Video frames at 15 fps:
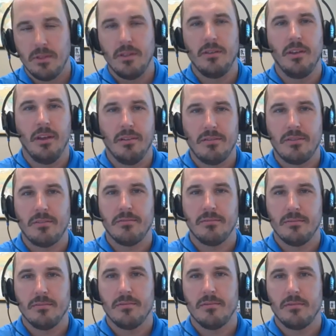then yes,
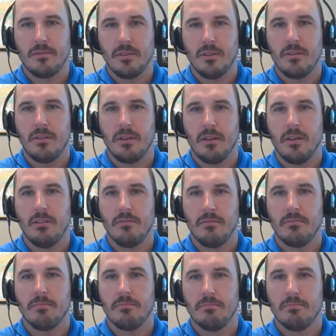it's going to take
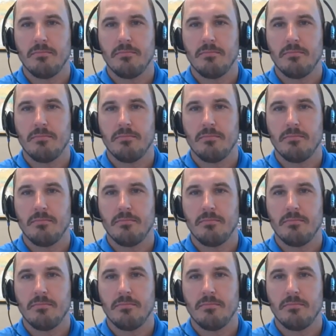off.